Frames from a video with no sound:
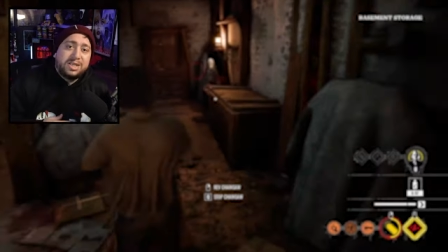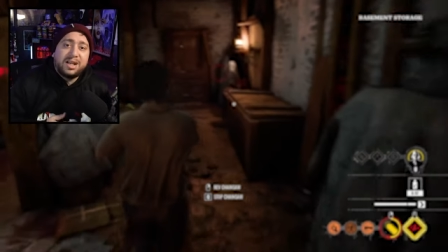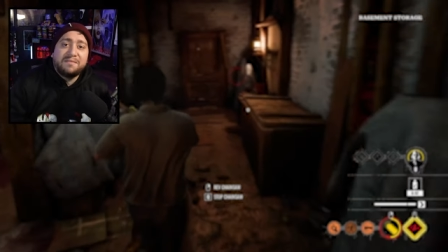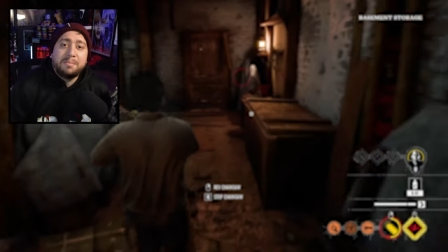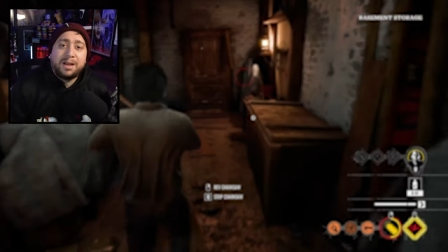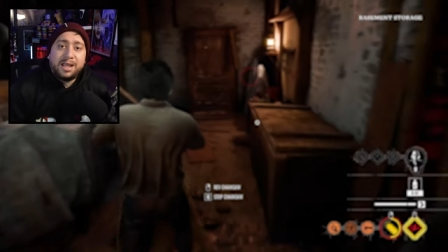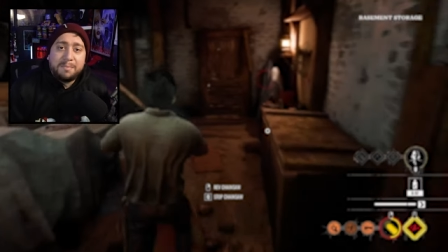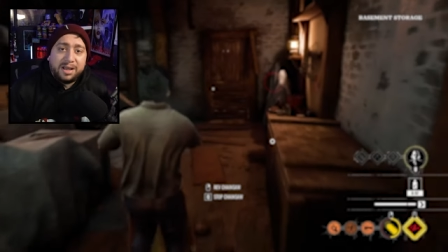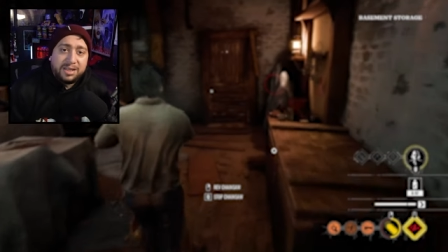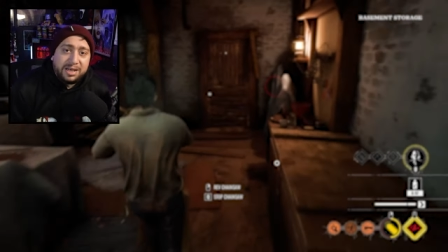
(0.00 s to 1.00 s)
good, everybody?
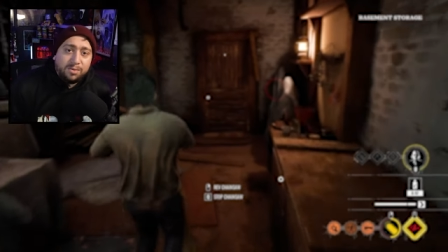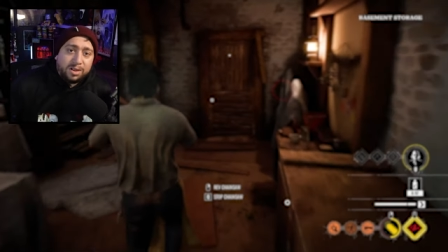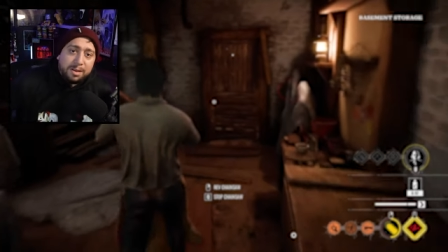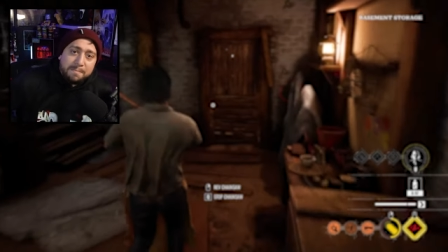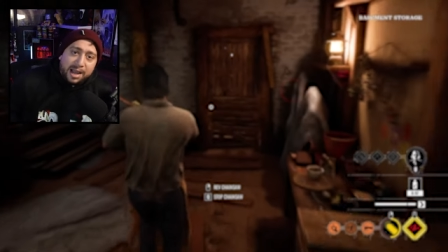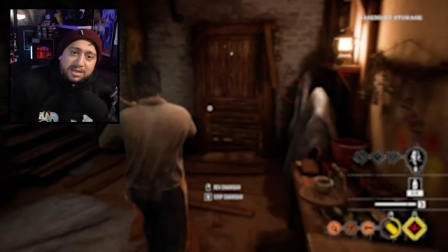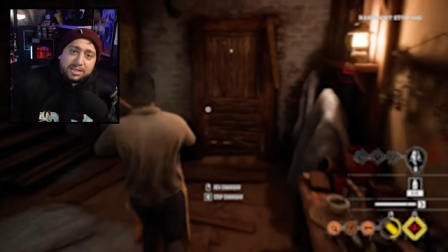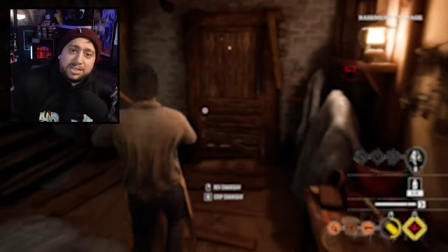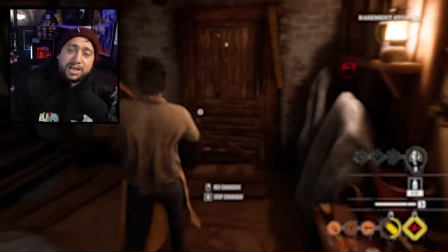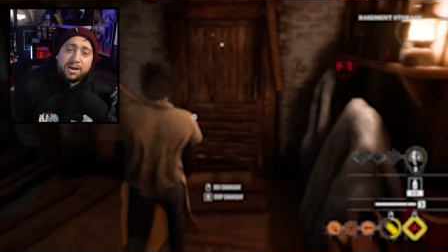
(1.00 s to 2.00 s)
I'm IAnthonyD. Welcome back
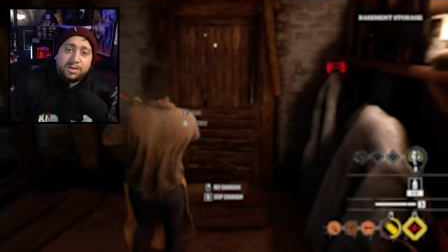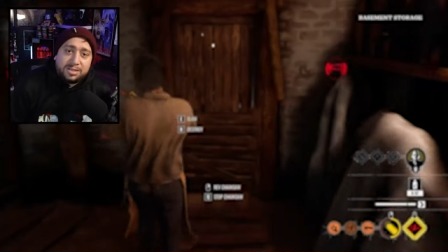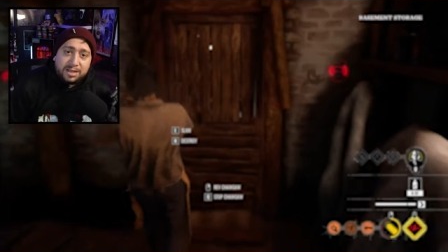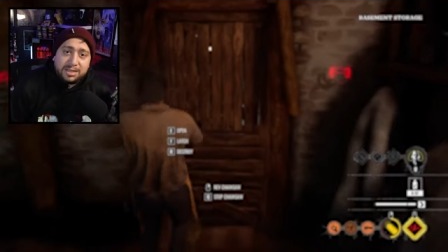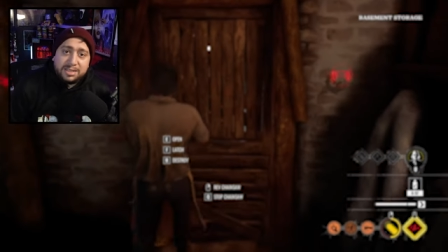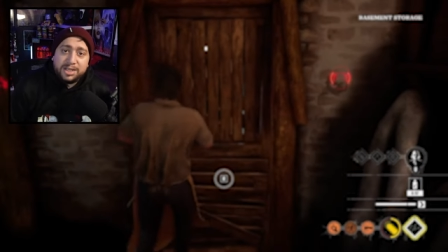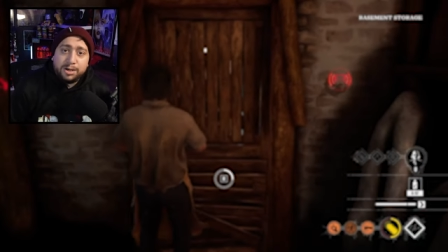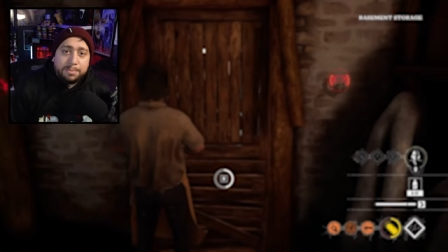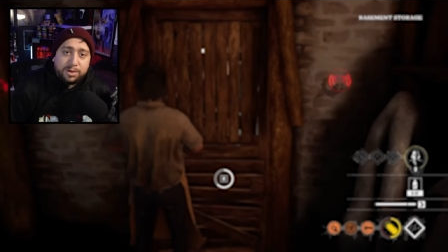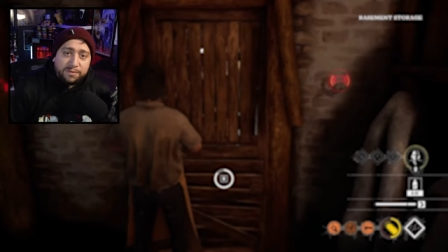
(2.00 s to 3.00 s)
to the channel. It's good to see
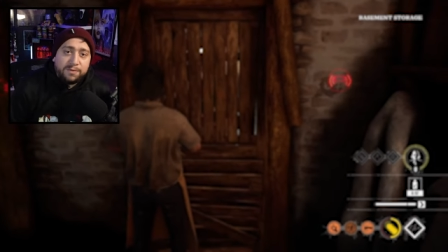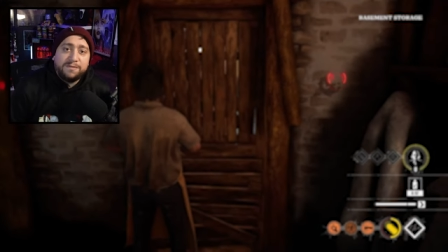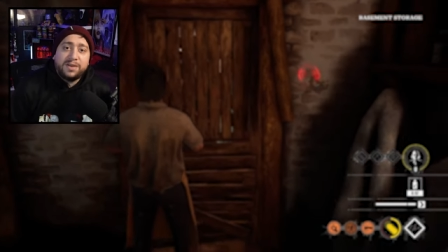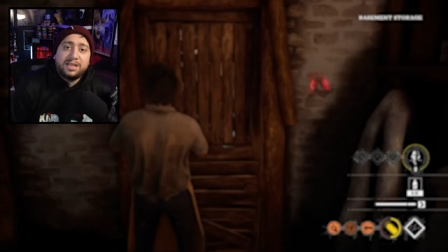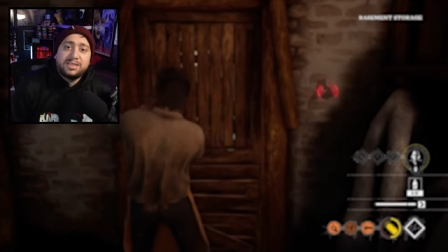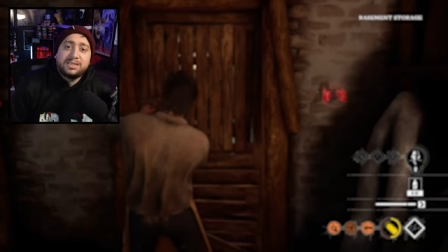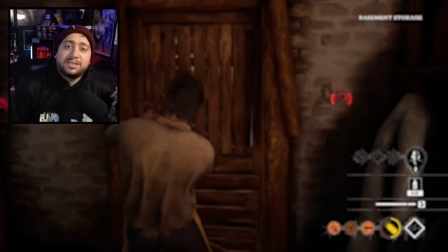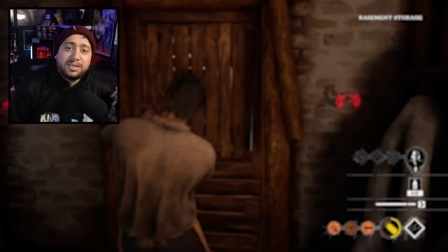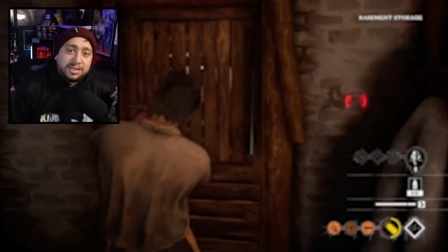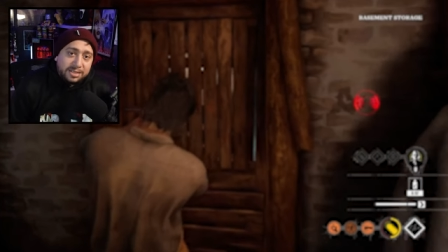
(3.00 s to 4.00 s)
your beautiful
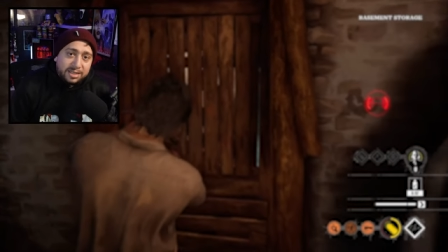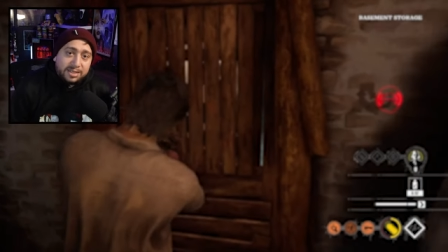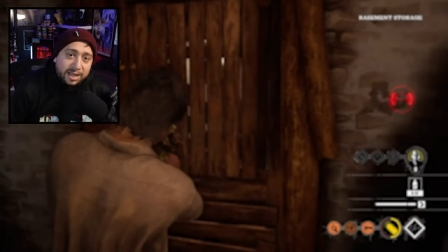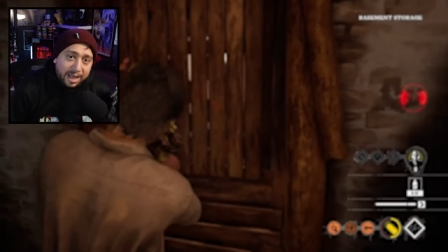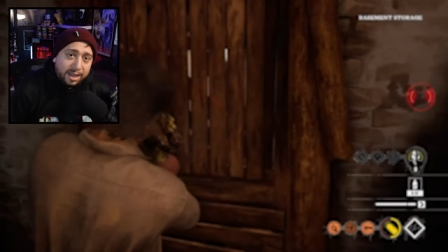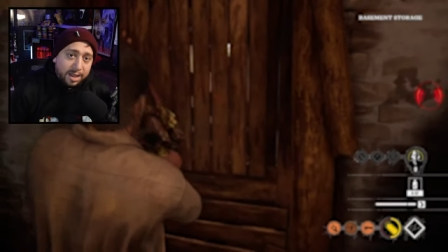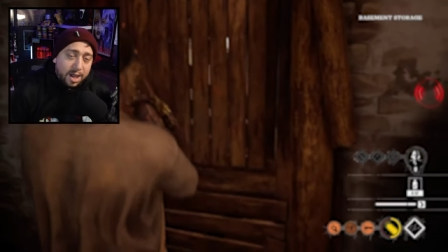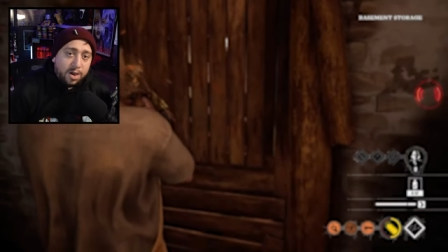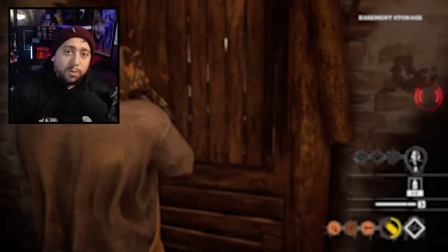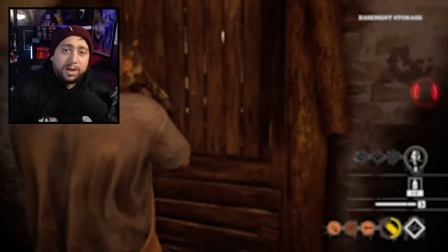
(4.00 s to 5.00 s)
faces. Listen, today
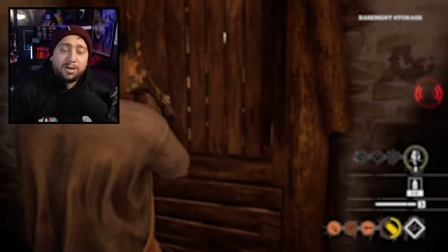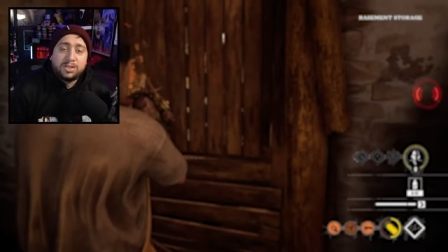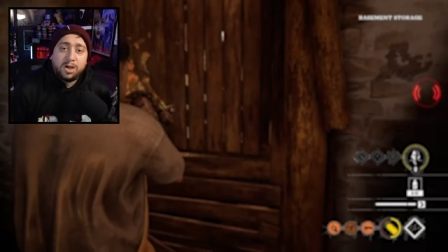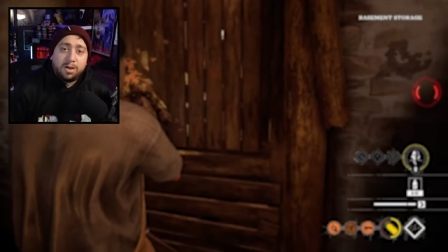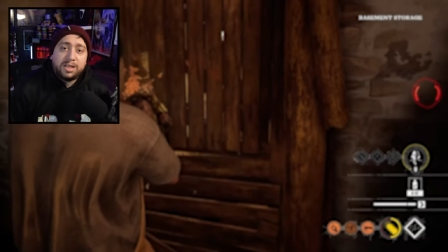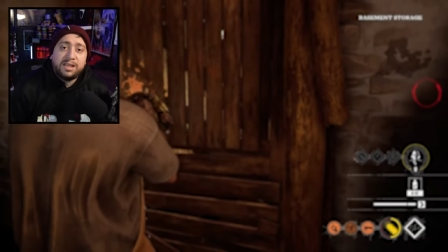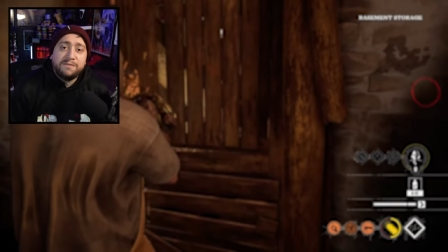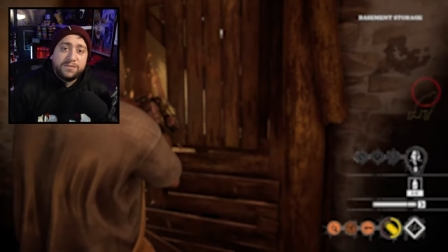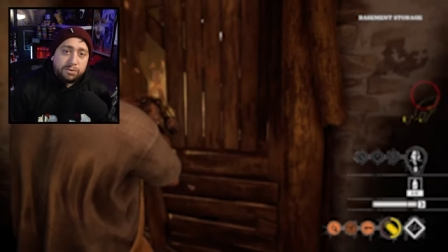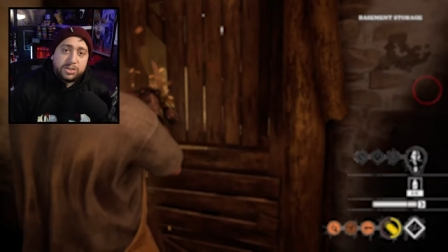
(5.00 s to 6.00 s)
we are talking
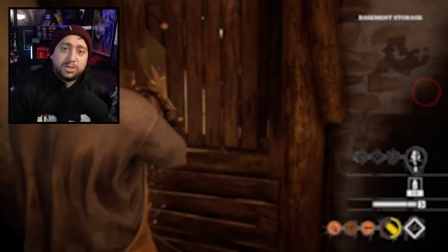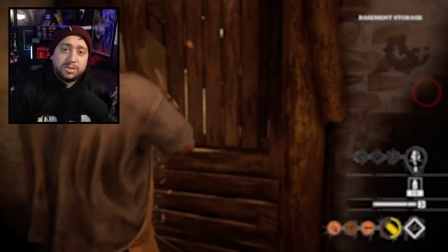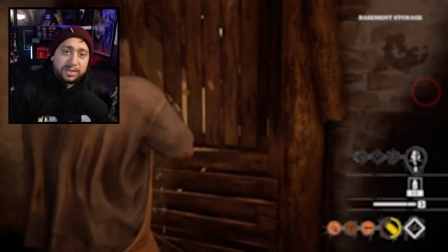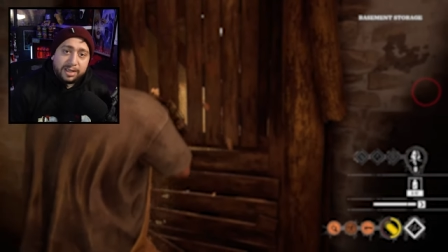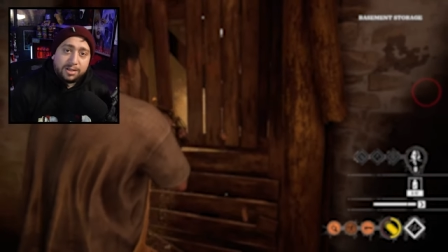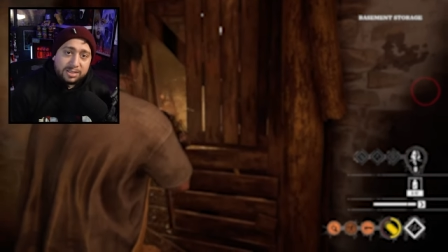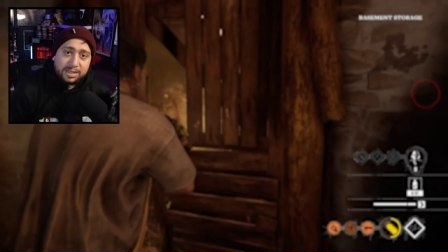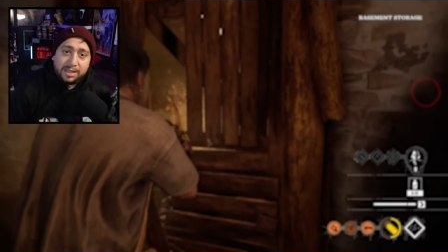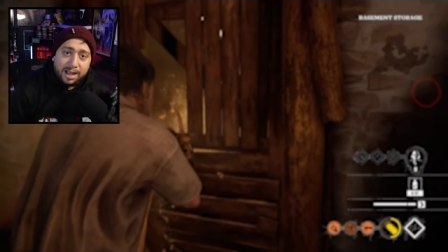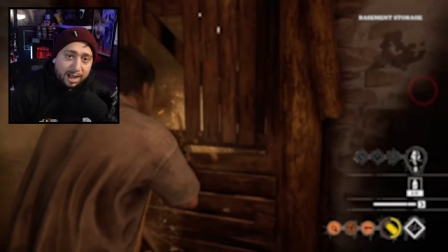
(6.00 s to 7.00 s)
future
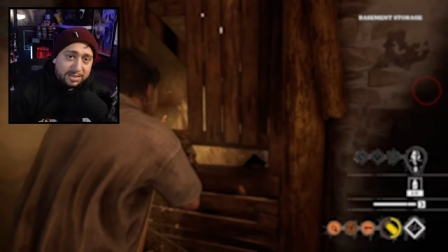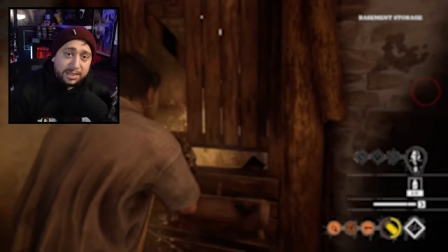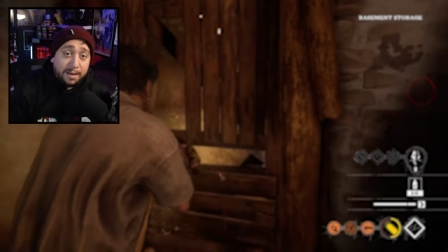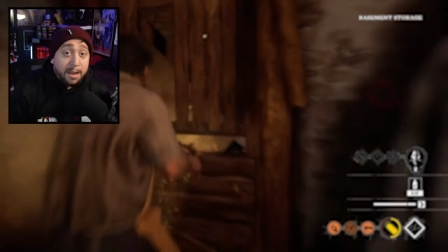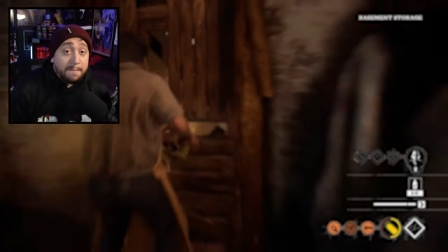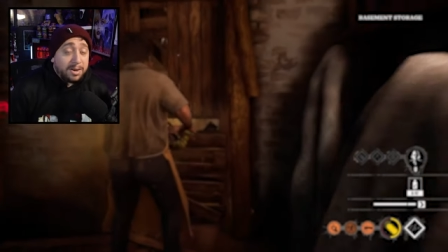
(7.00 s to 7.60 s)
DLC content.